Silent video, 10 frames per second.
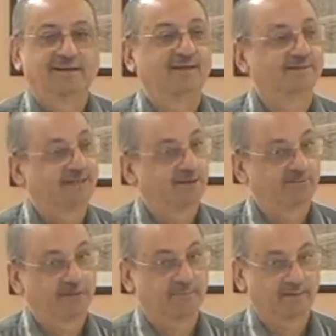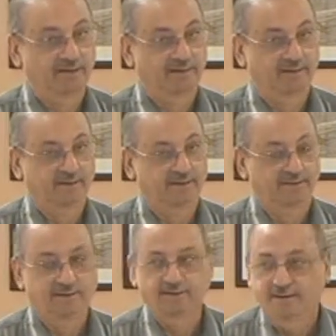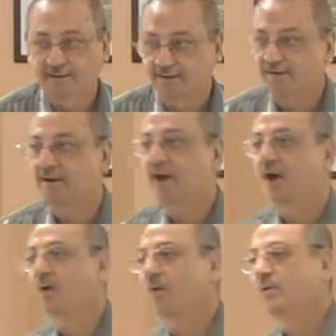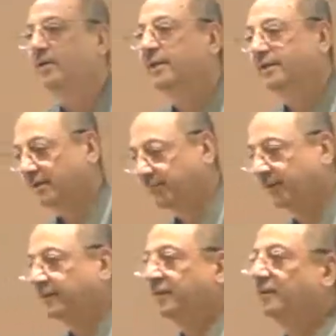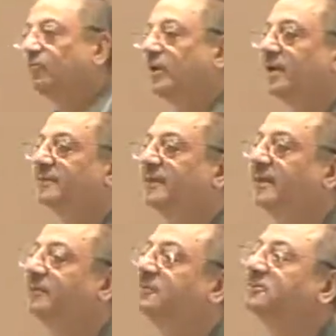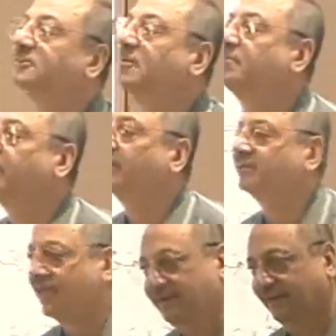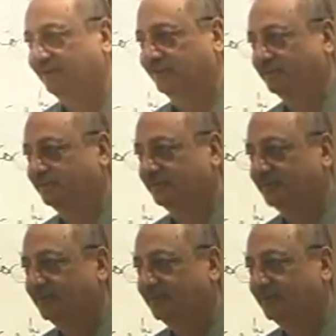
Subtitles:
and there will be a predicate. Now, in the beginning, we are dealing with simple sentences.